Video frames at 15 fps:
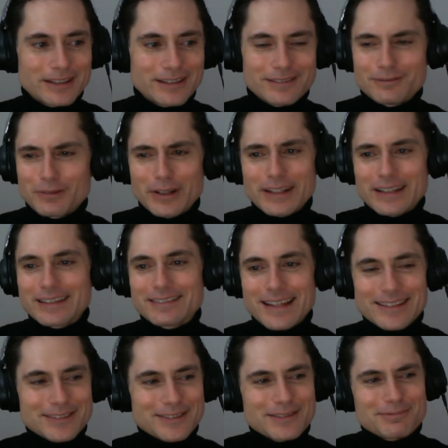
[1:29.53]
really
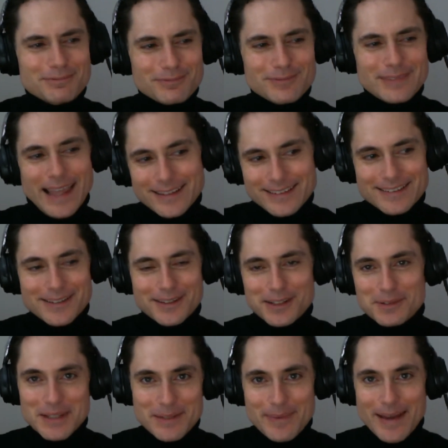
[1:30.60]
taxes are going to
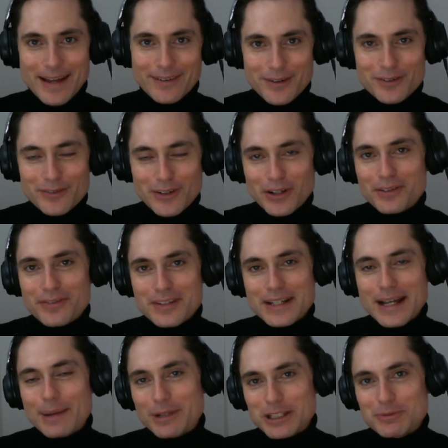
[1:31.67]
be in the background of all of the
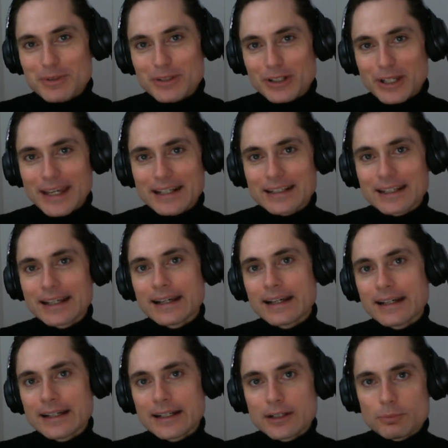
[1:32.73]
topics we look at.
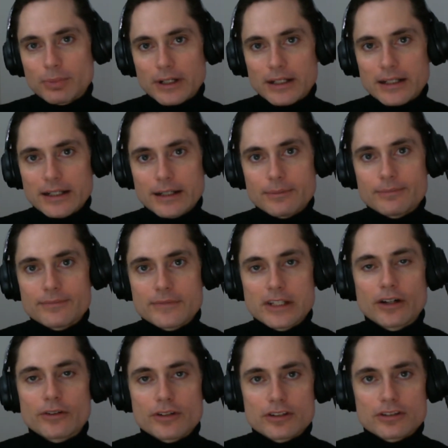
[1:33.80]
But
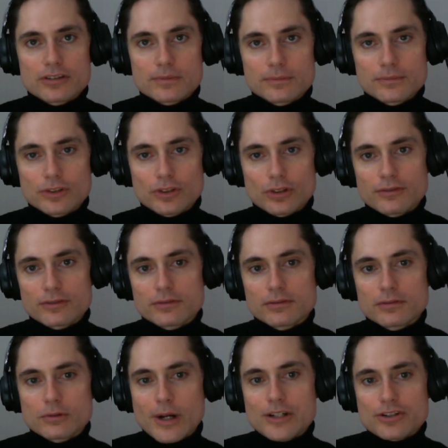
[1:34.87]
there's some sort of
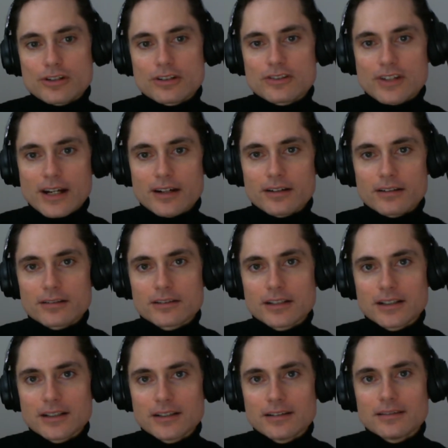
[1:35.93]
questions that are
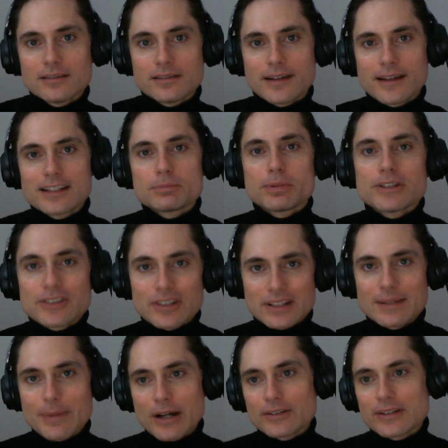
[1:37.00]
explicitly
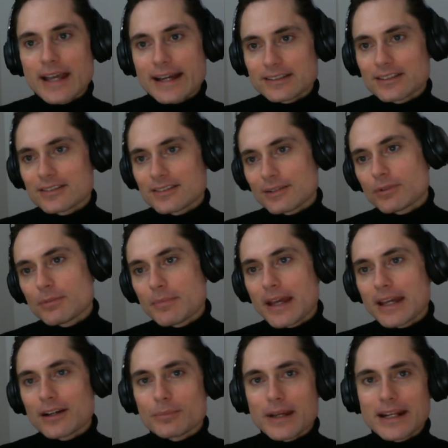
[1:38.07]
about taxes that we may
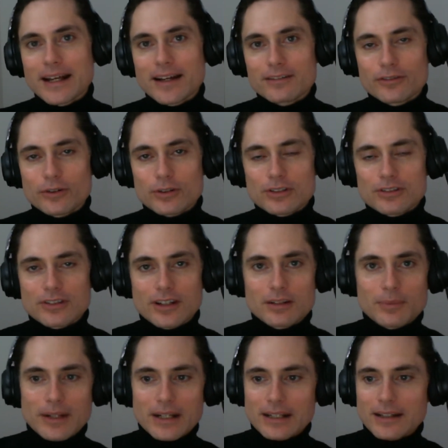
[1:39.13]
or may not focus on
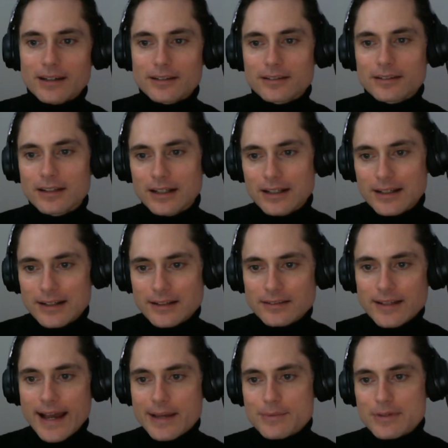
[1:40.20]
depending on
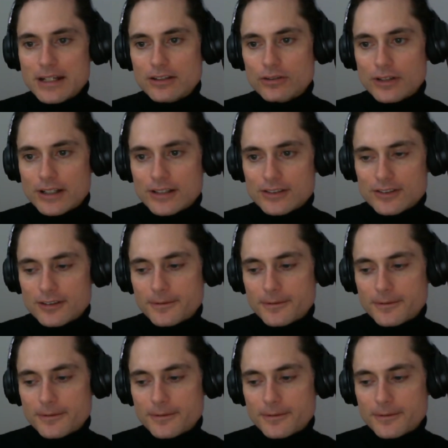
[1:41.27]
time and interest.